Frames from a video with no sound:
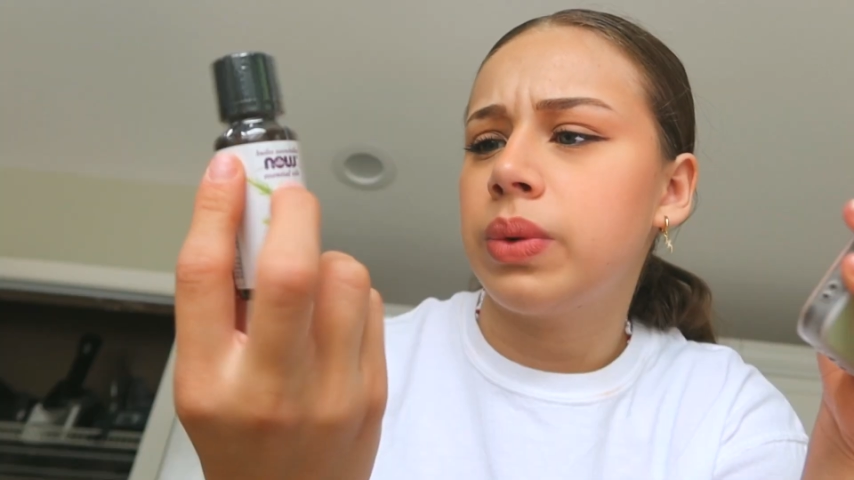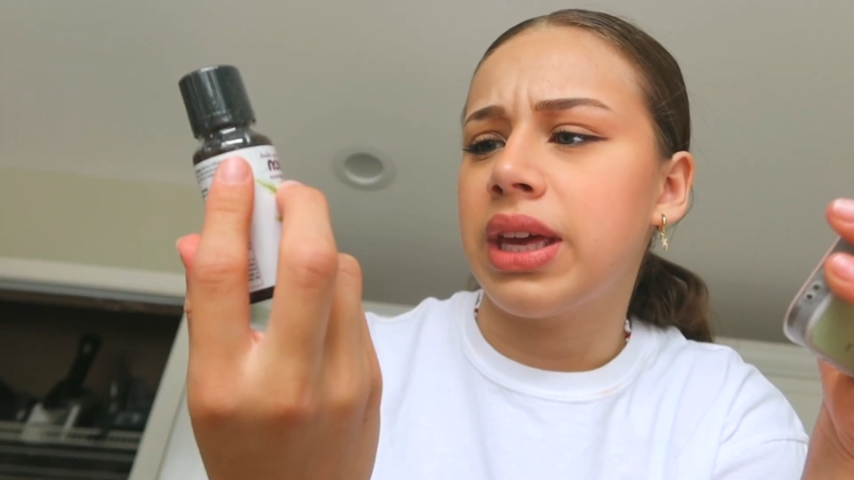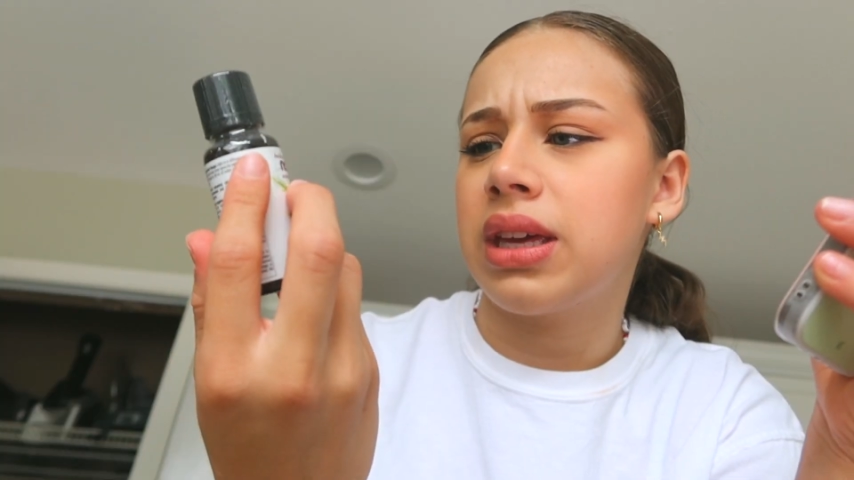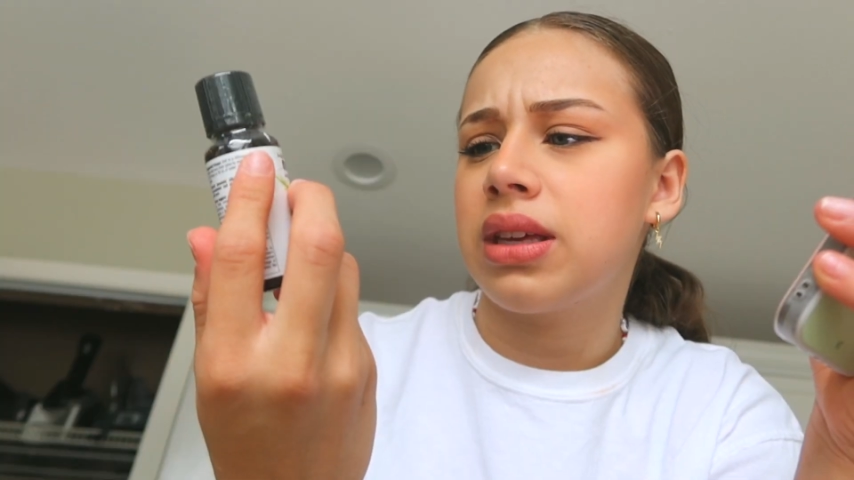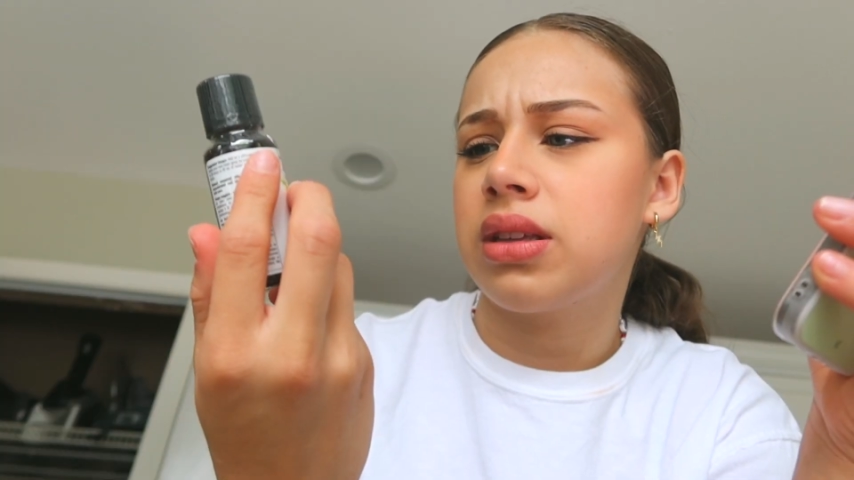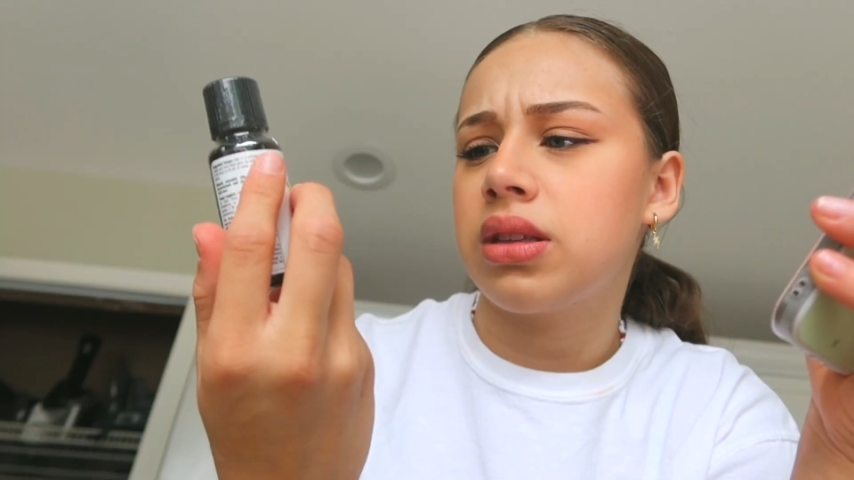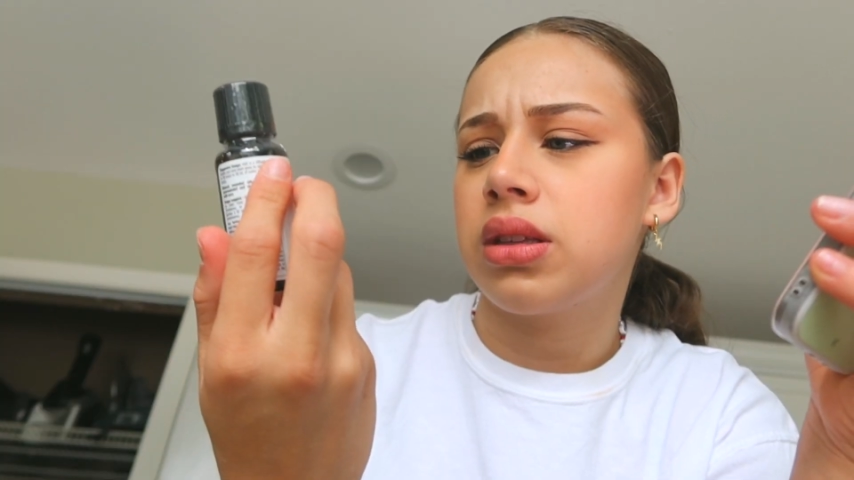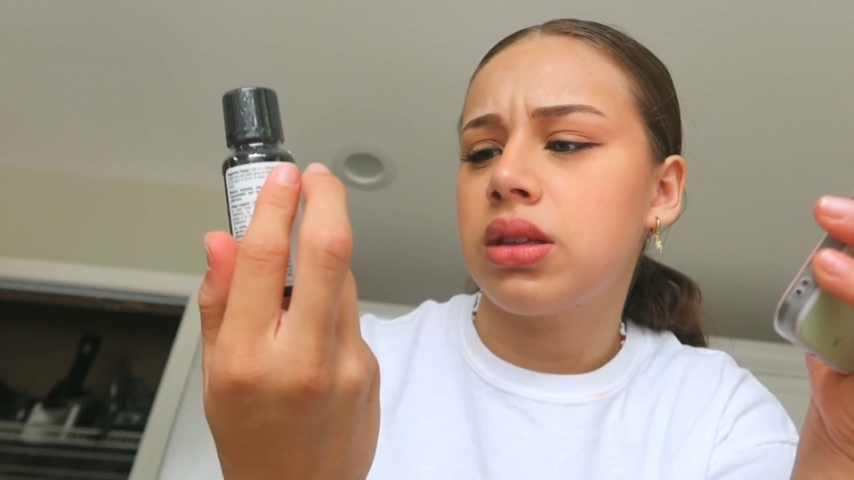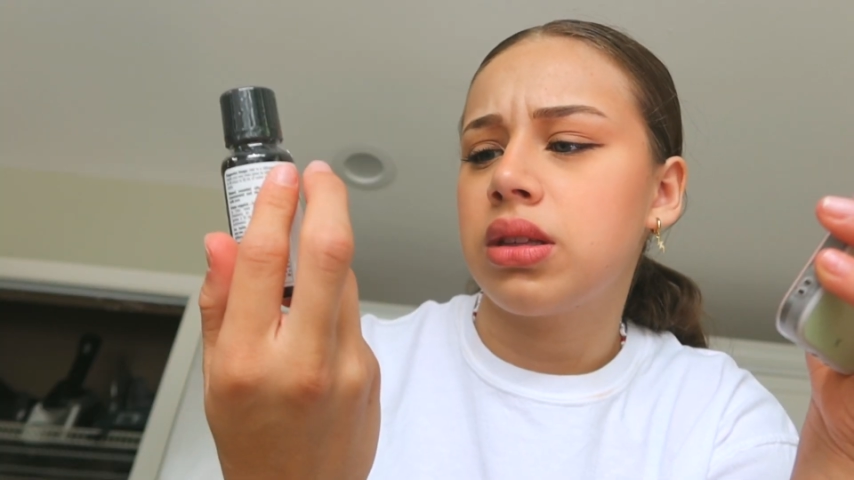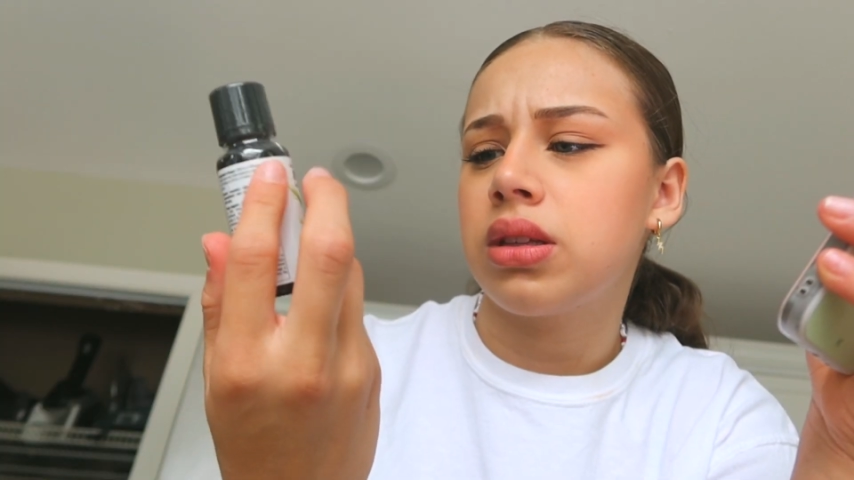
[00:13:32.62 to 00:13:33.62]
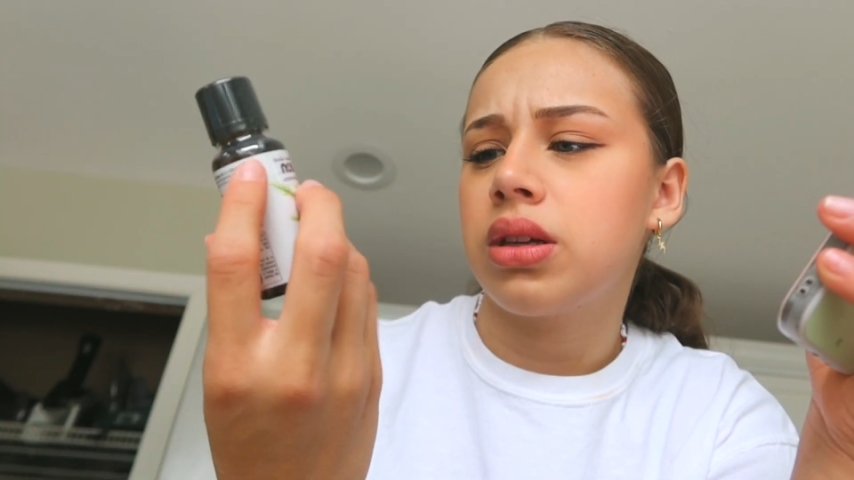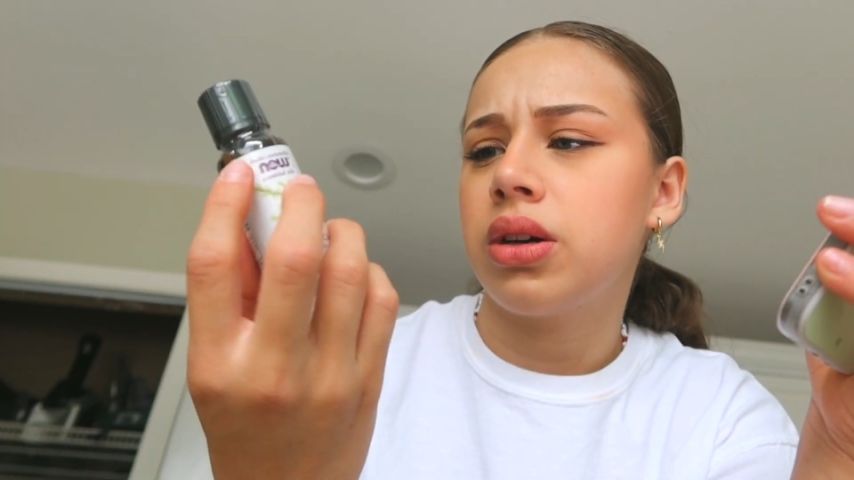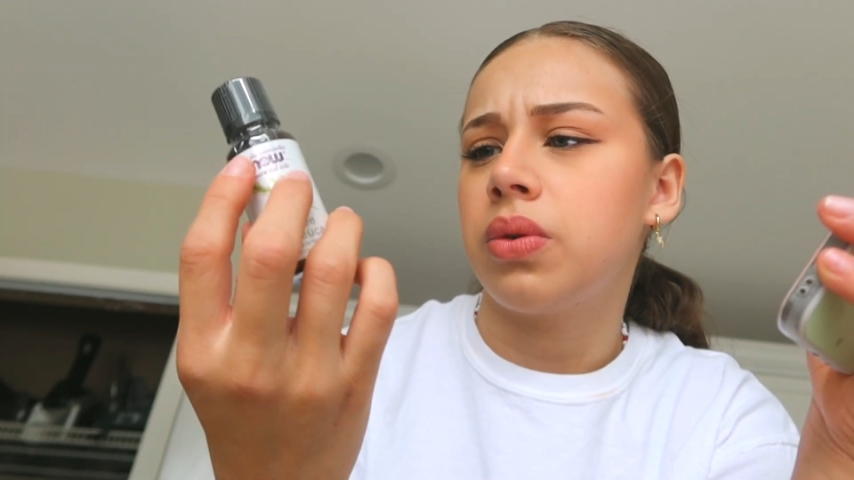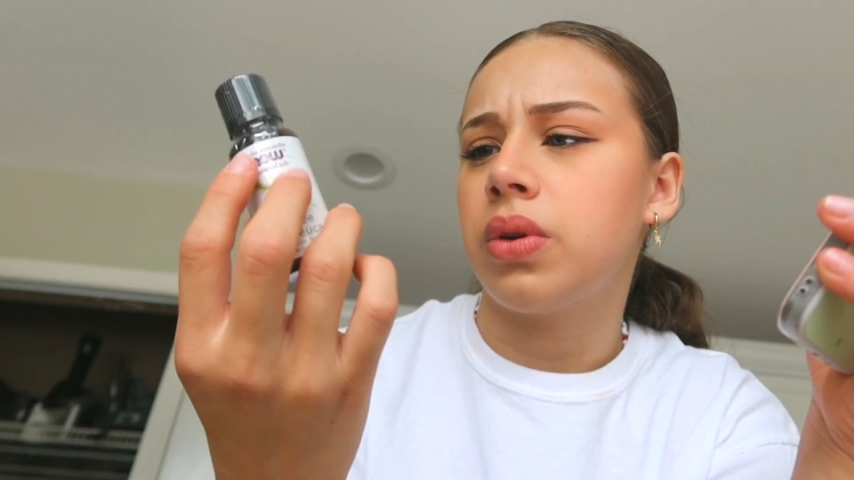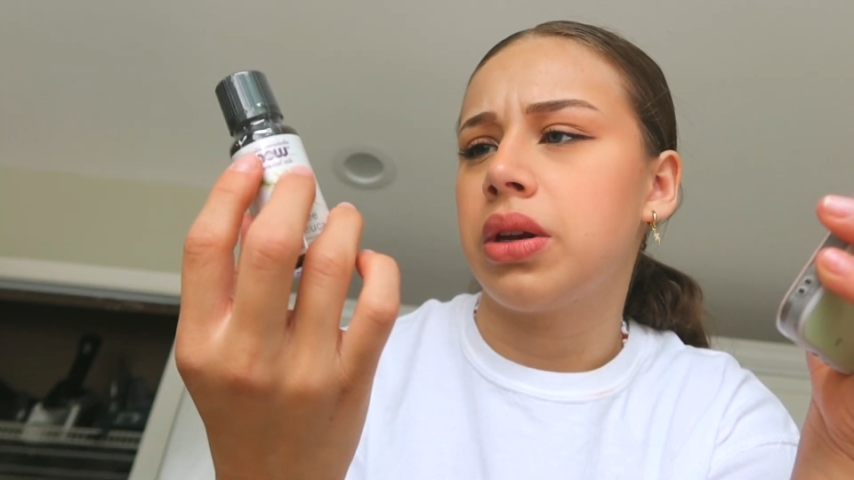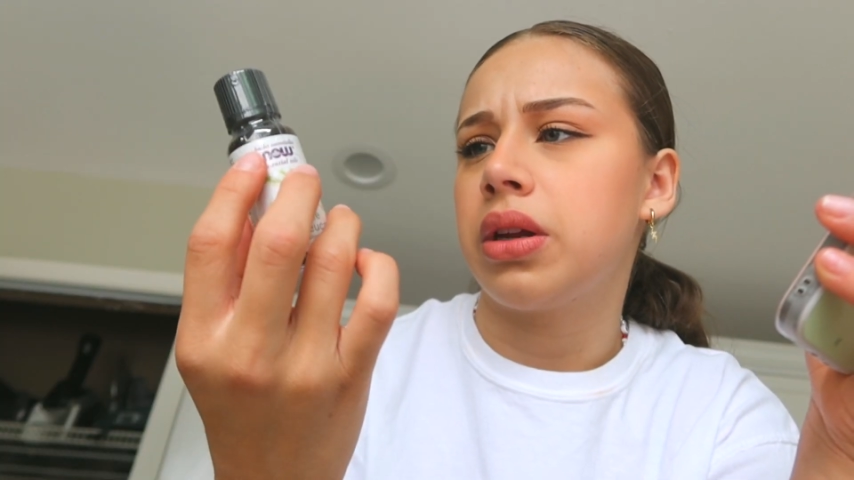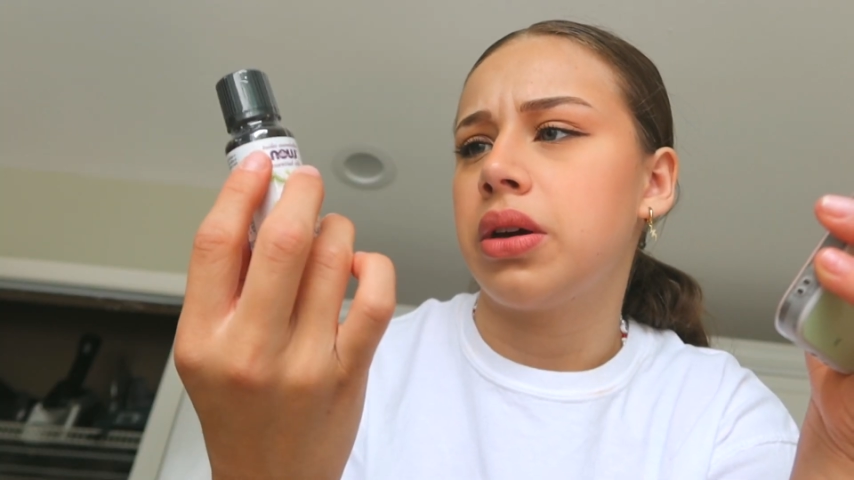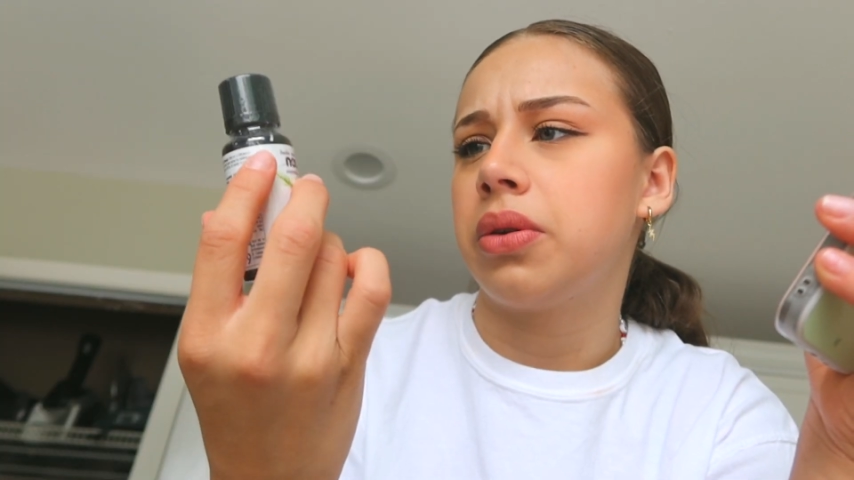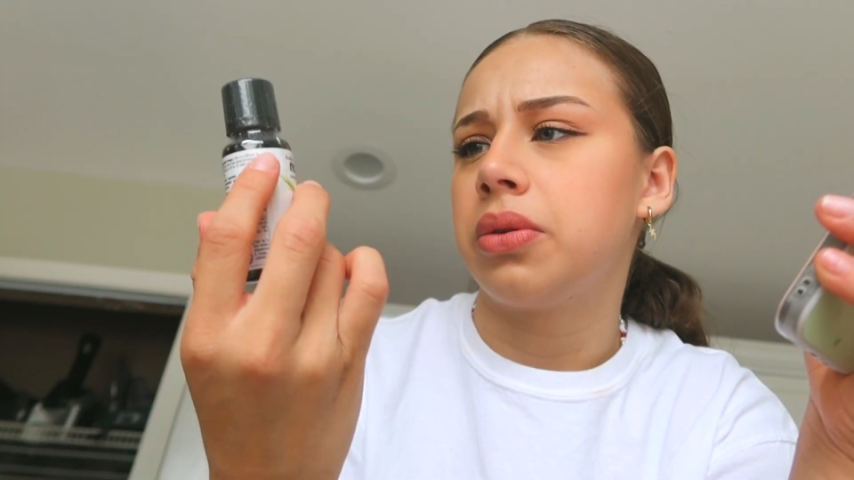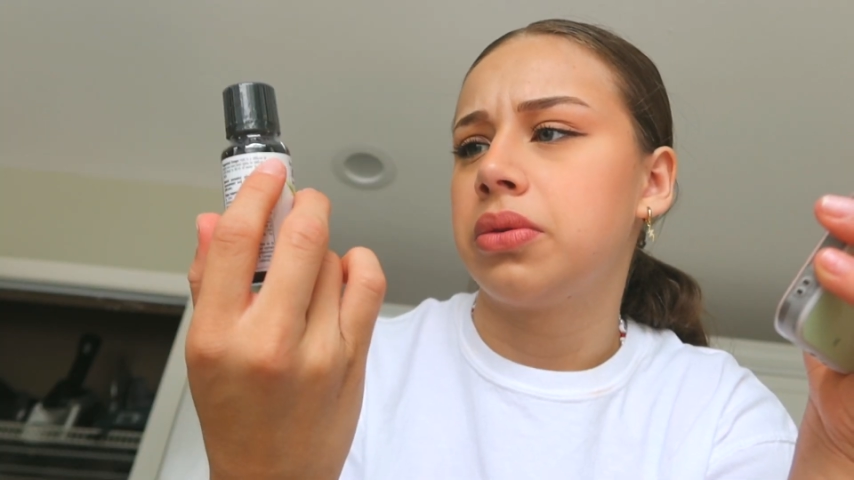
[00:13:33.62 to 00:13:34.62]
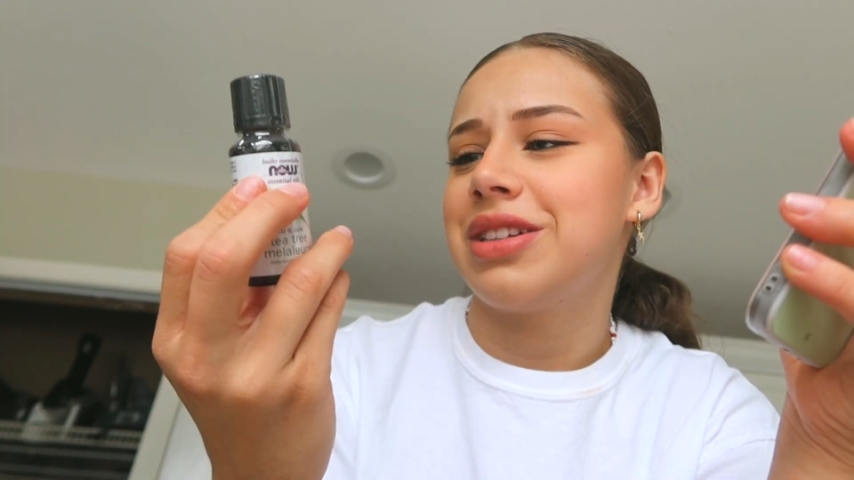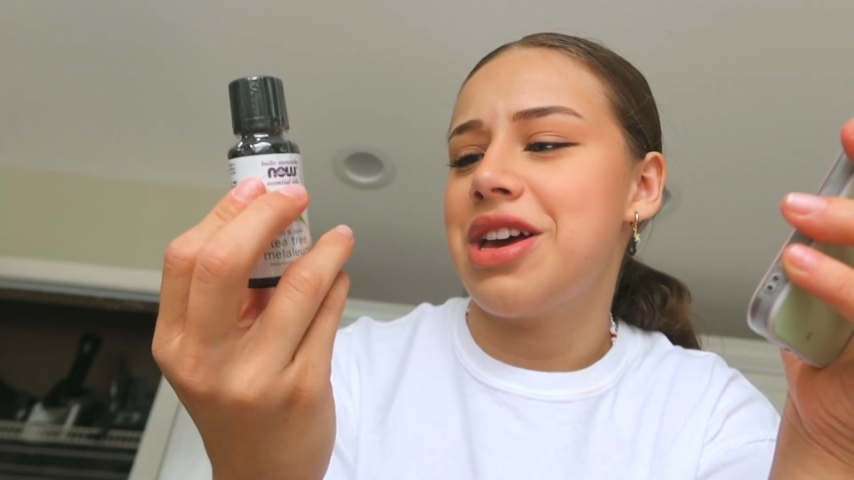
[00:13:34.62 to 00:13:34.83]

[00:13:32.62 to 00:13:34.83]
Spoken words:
wait. Oh no.